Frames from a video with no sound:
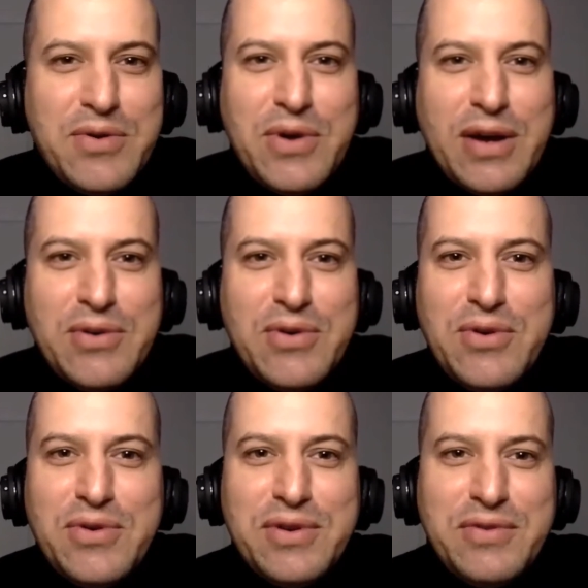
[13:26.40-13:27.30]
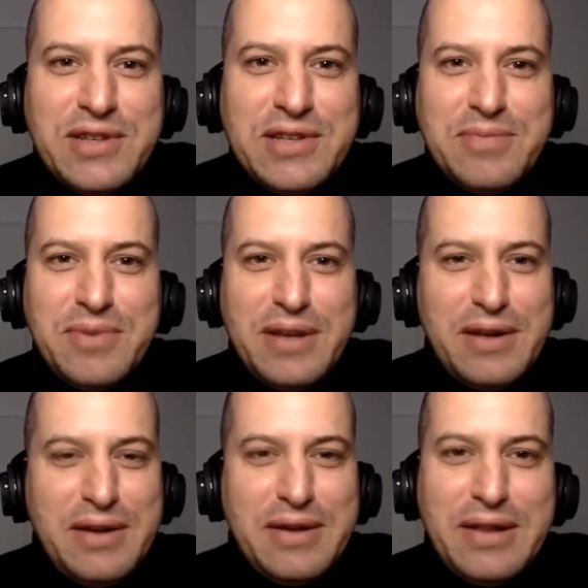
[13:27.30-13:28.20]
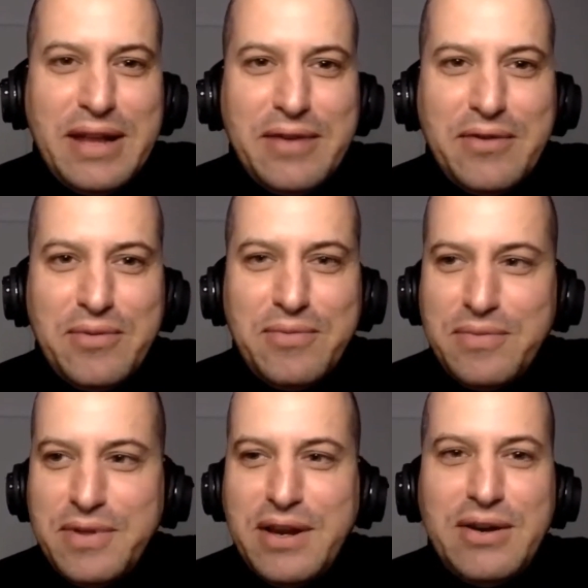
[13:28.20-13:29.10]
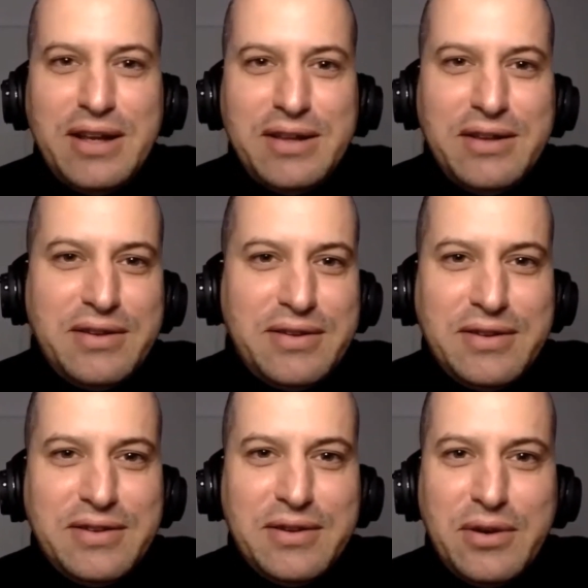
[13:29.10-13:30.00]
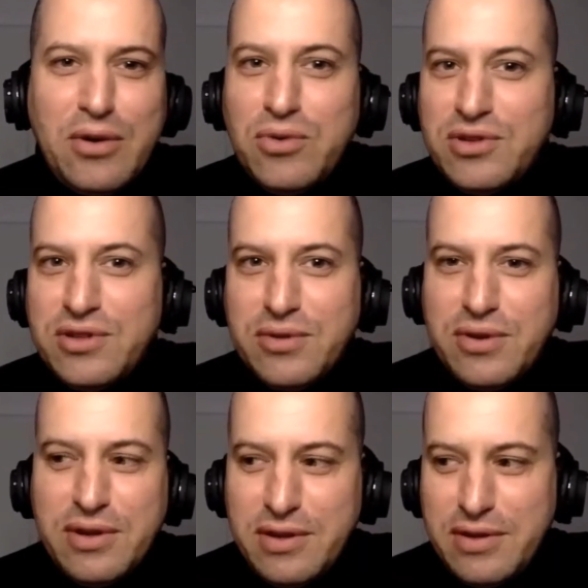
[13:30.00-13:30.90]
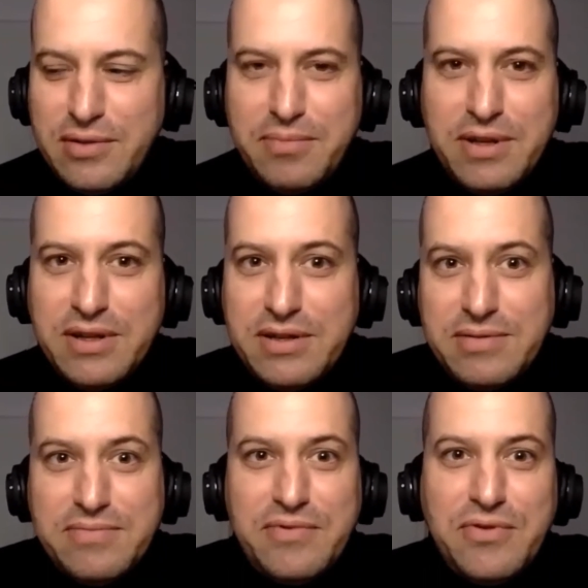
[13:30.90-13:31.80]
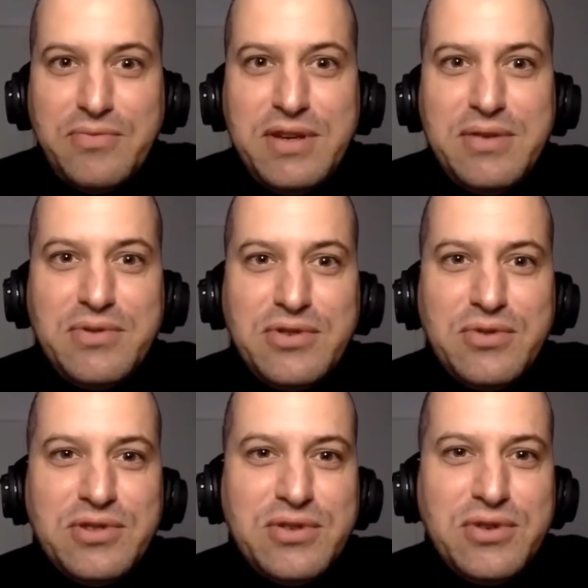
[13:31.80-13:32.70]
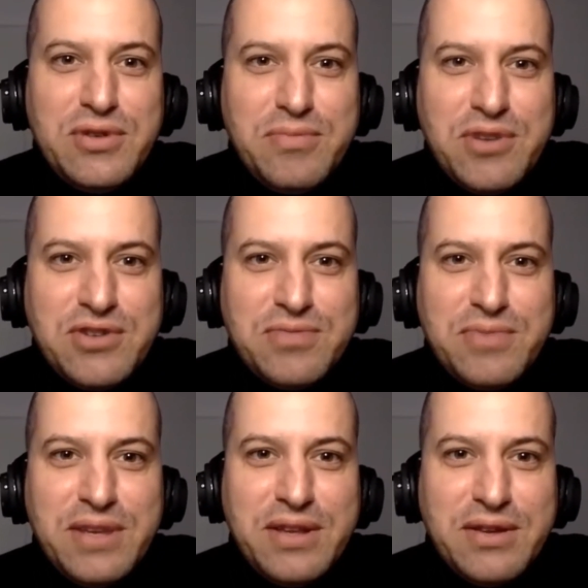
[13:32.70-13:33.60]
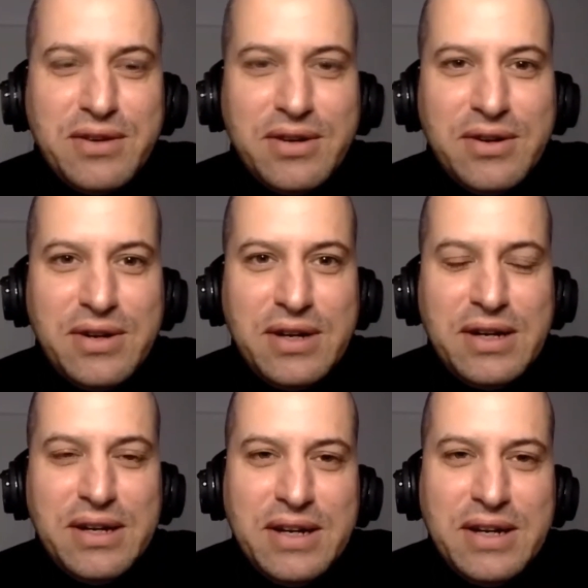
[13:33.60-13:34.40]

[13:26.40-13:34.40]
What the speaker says: I don't know if it's like from they're like this since they're always there, but for me it was always a good impression being there. You know?